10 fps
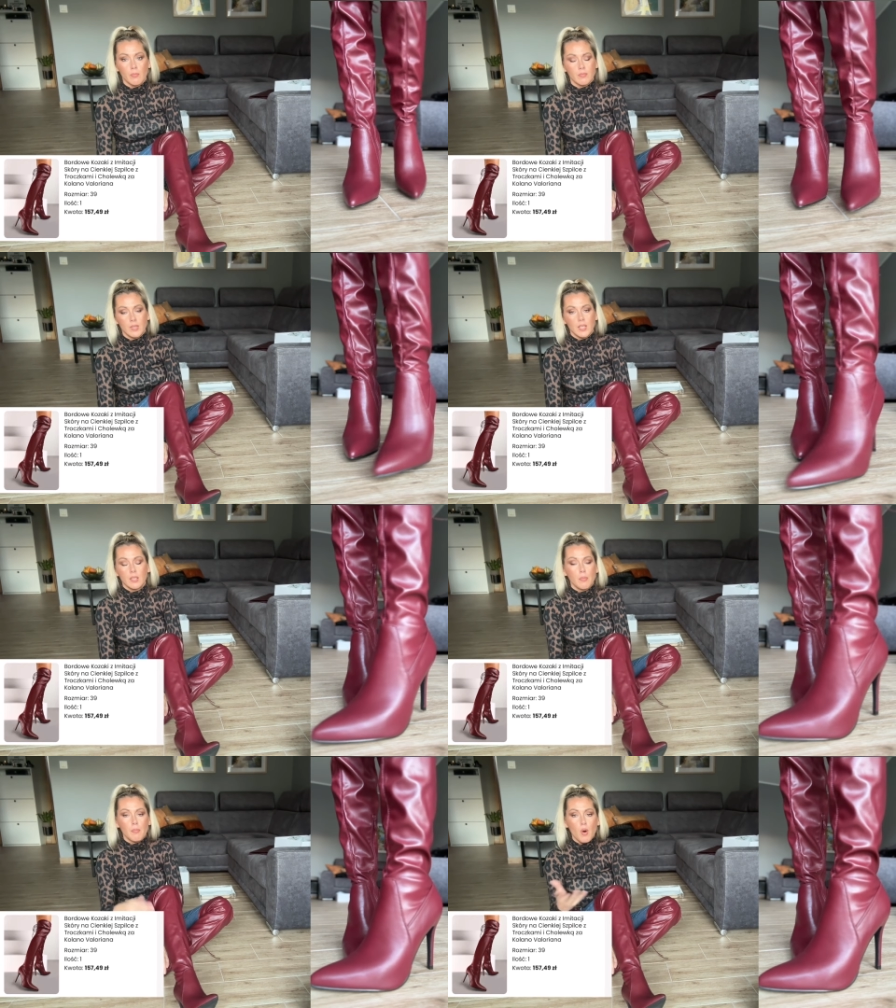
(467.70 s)

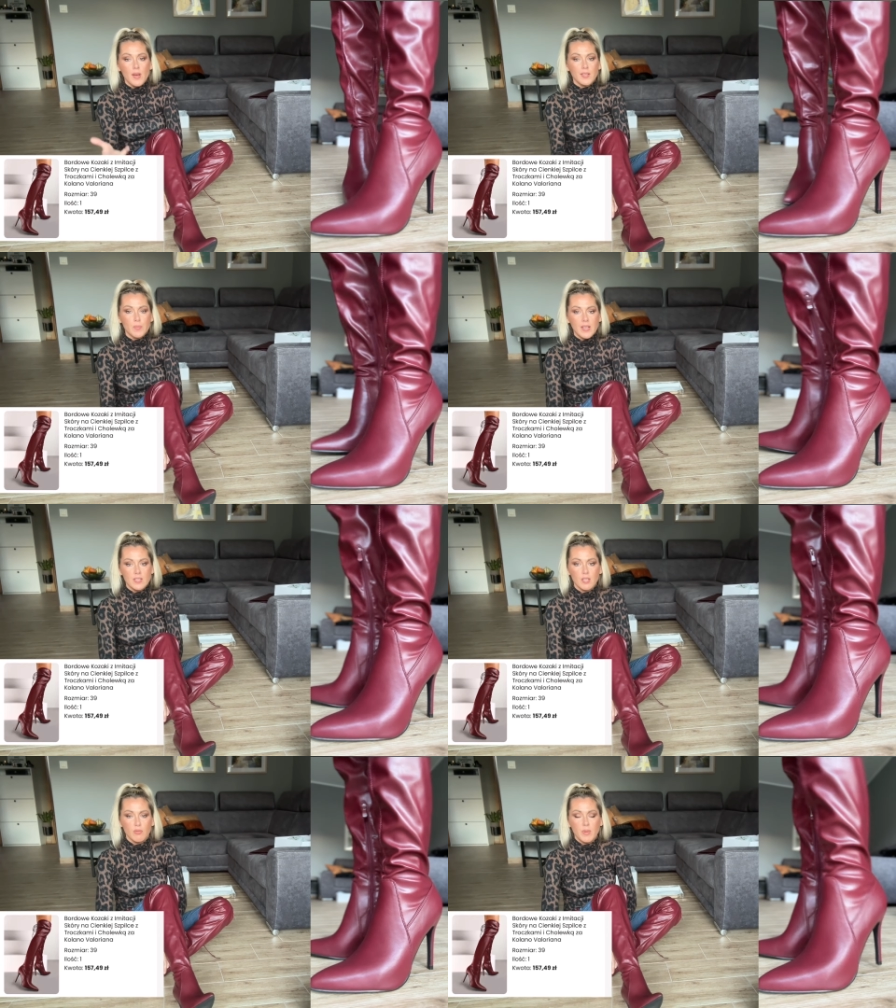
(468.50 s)
like more
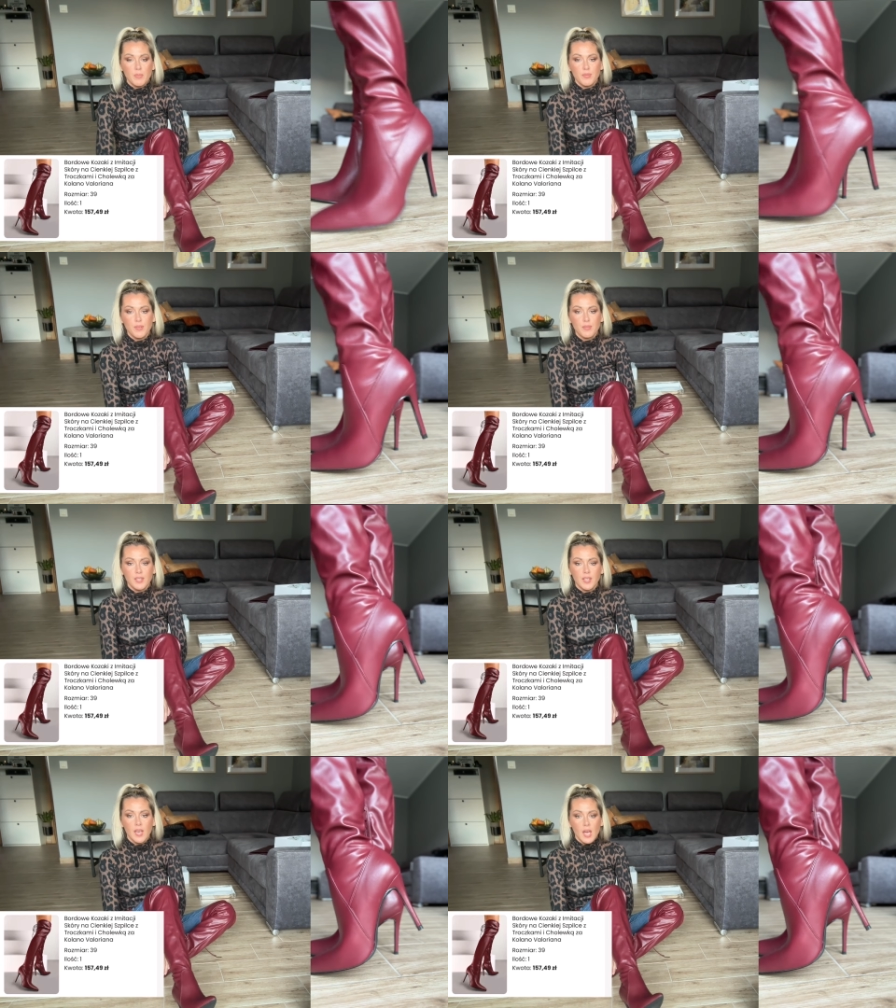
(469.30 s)
expensive, maybe
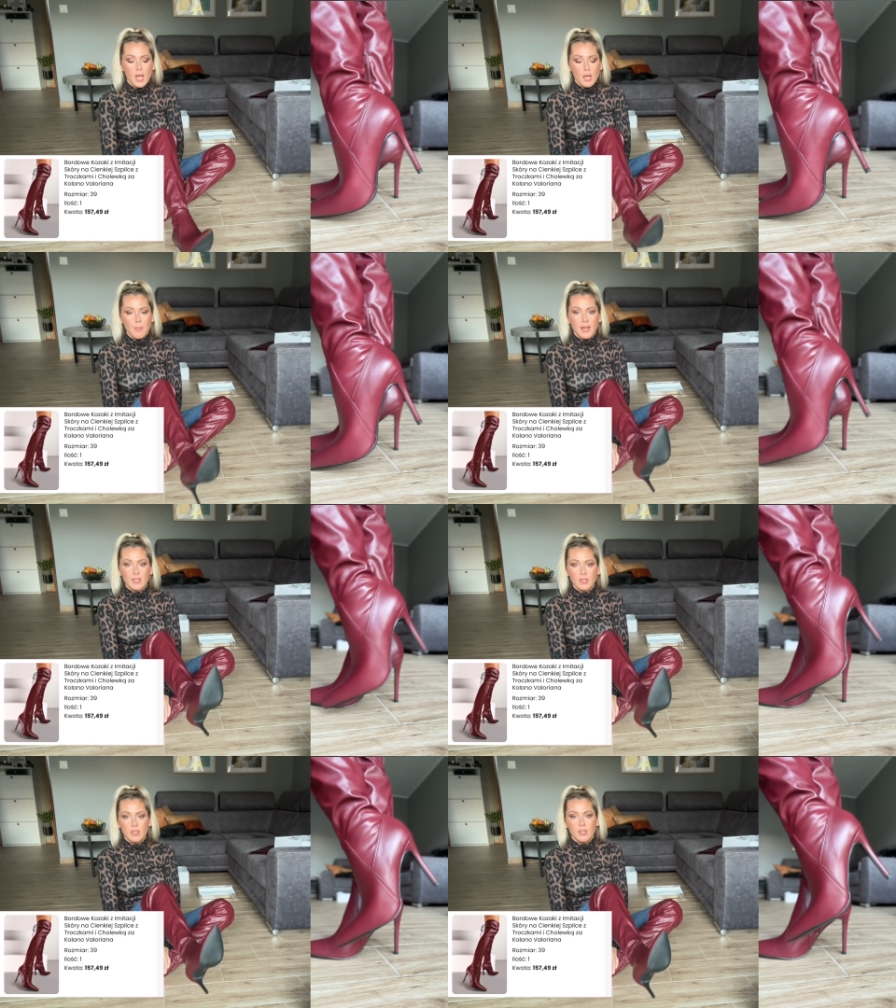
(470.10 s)
50,
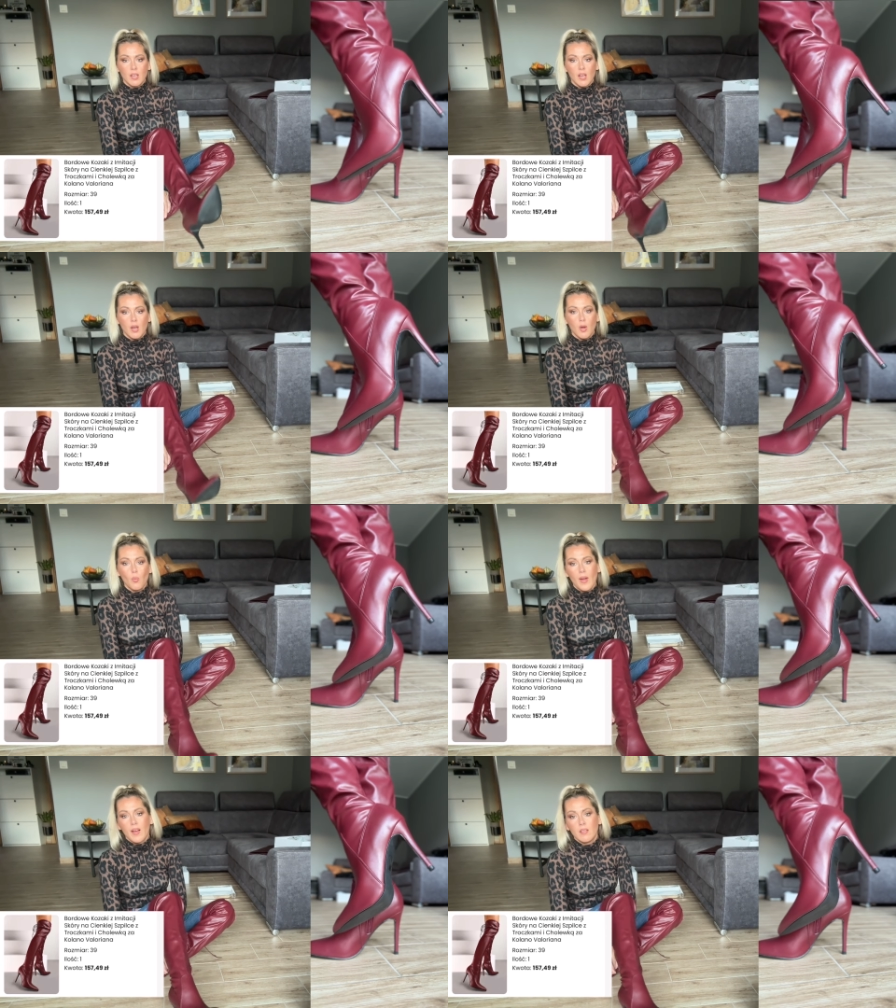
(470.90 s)
but
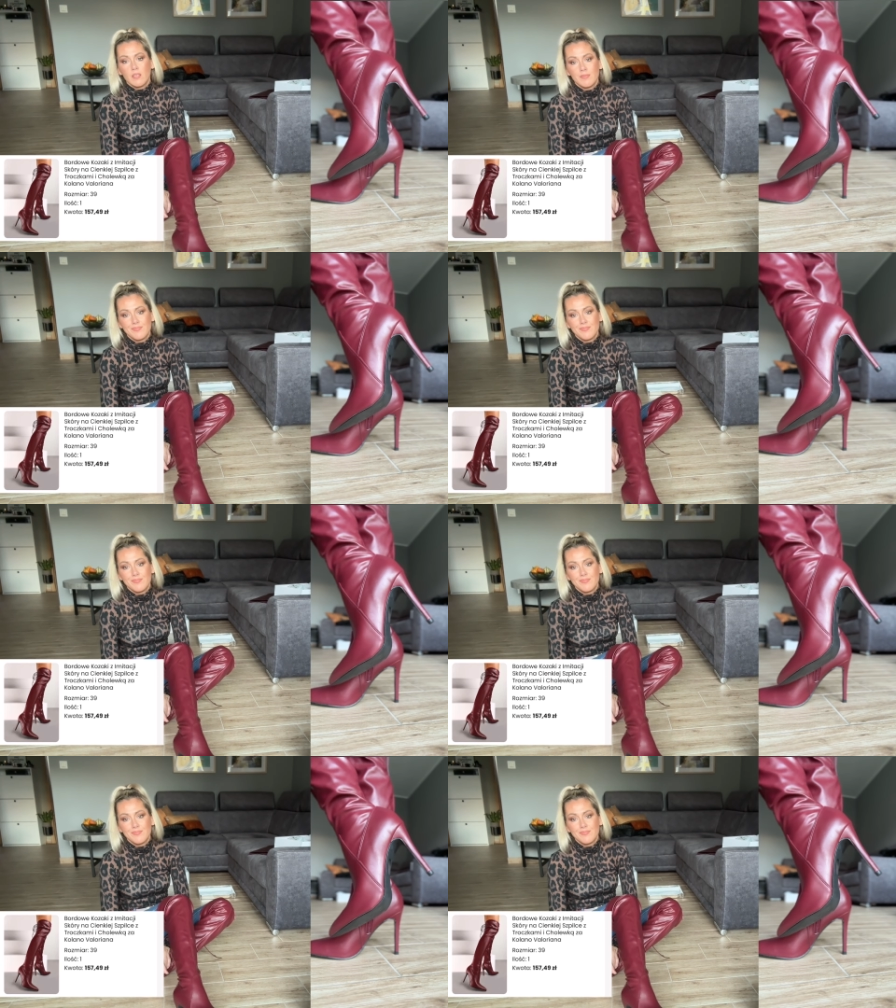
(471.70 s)
well,